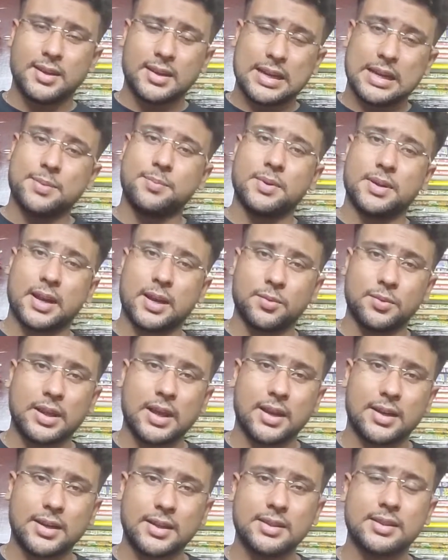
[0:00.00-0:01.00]
Let me tell you
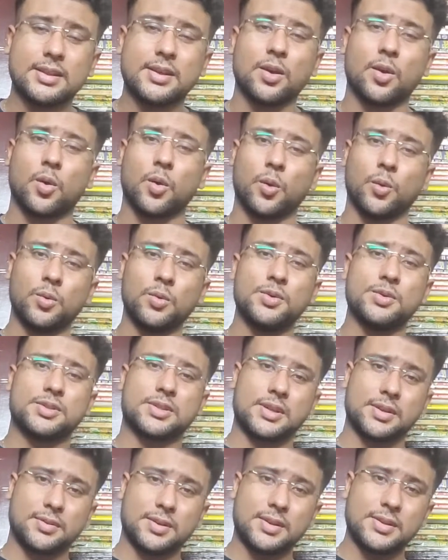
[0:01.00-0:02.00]
that in the whole
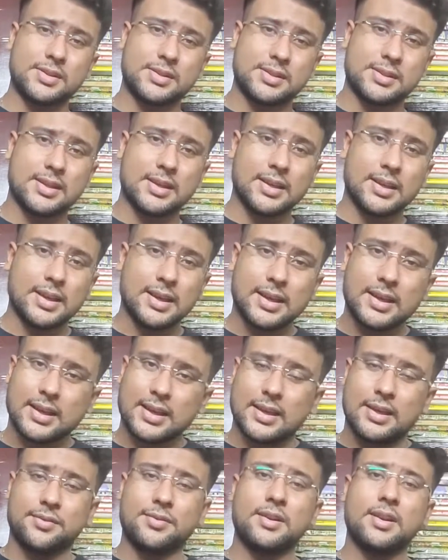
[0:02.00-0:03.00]
series,
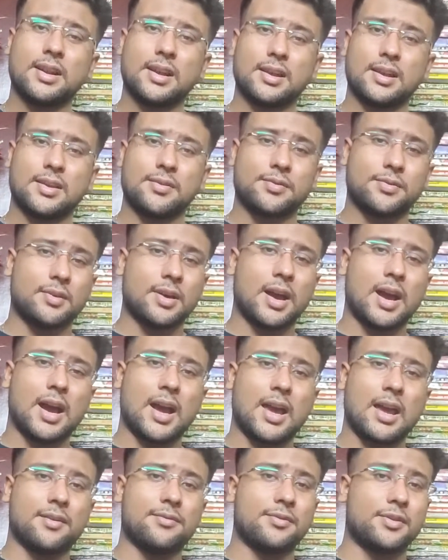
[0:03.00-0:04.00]
even if
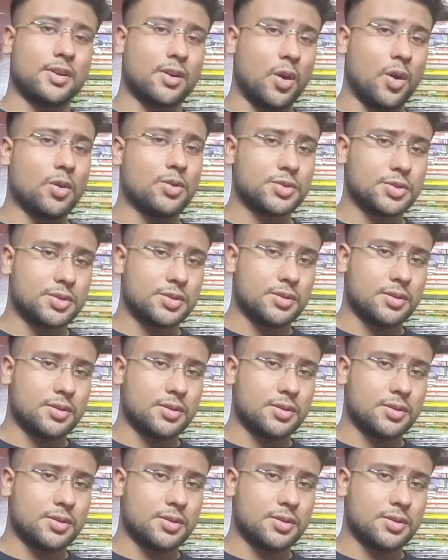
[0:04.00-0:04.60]
I have not